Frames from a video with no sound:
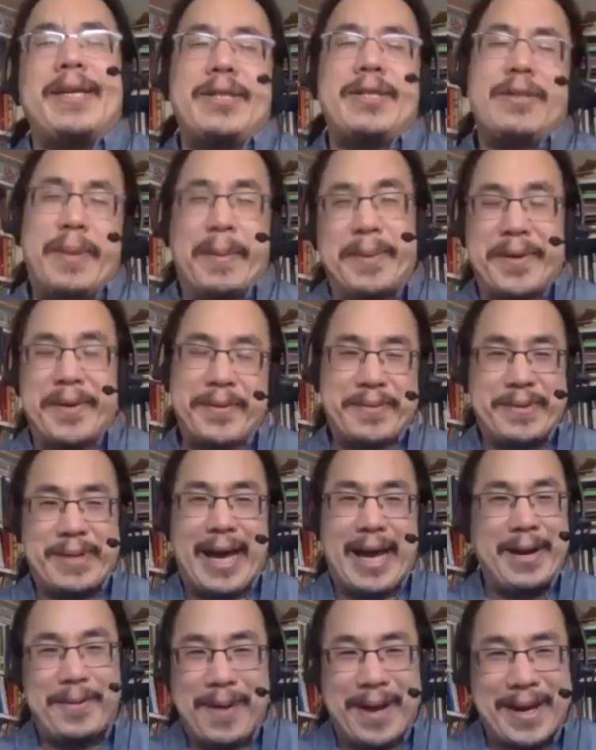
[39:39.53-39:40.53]
And so people
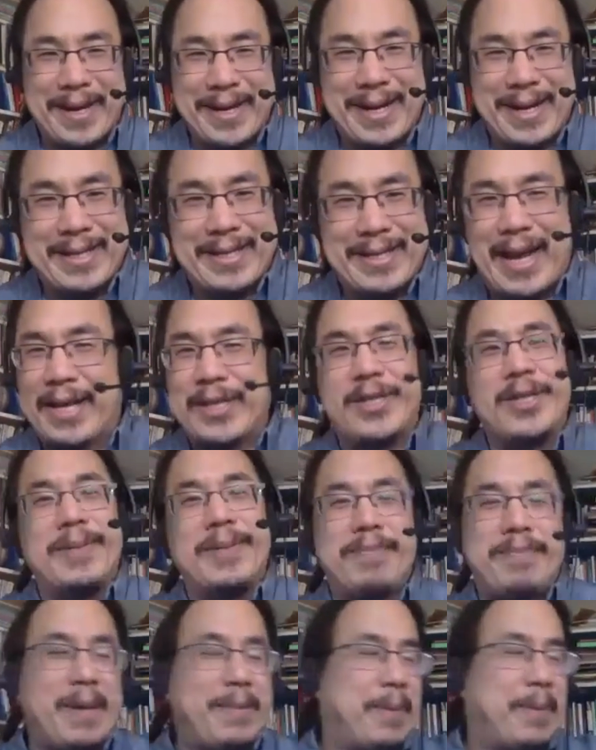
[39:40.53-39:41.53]
kind of recognize,
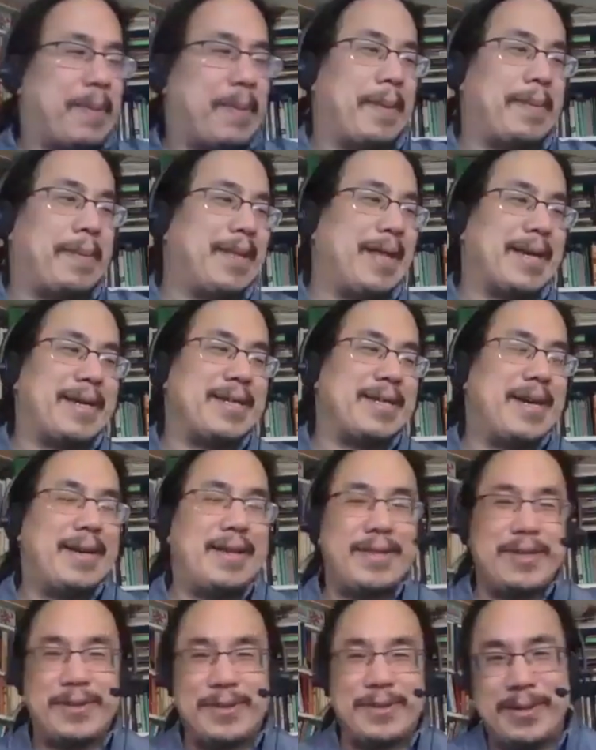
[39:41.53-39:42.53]
people probably like Catan in
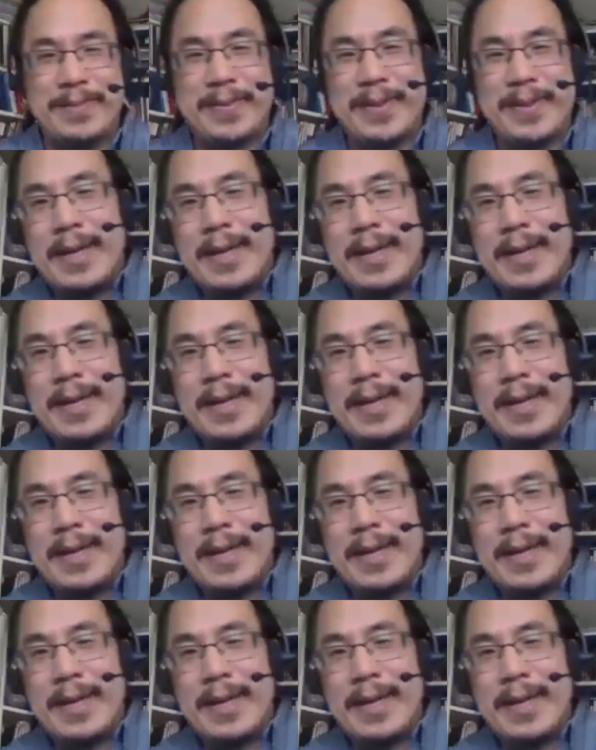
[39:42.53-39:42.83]
this room.